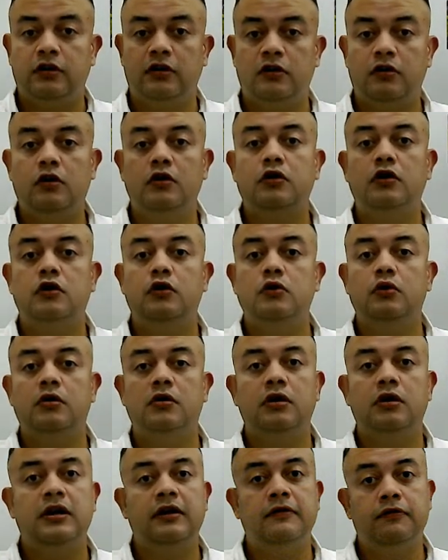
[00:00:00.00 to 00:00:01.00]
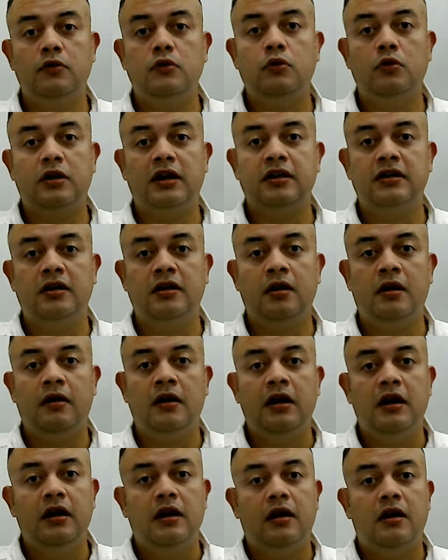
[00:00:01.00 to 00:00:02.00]
Now, uh, if you look at the
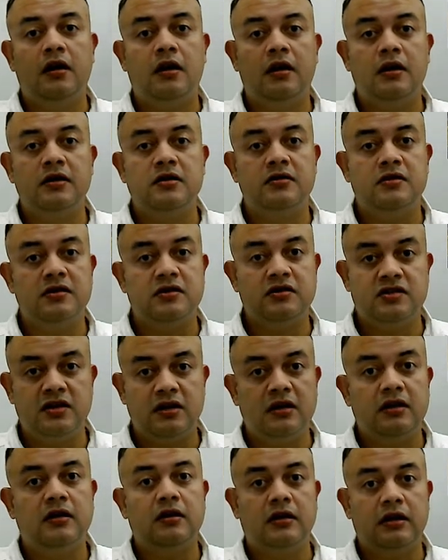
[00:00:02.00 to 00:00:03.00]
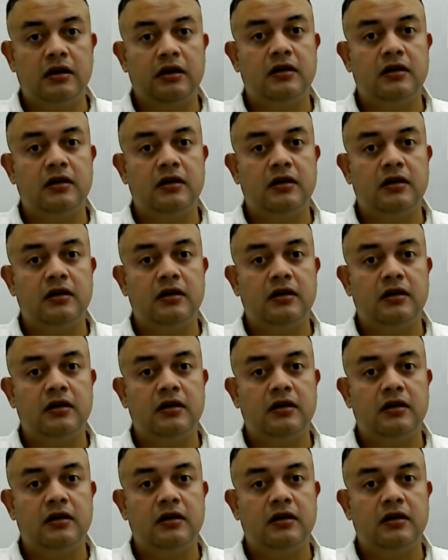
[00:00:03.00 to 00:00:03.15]
uh, uh,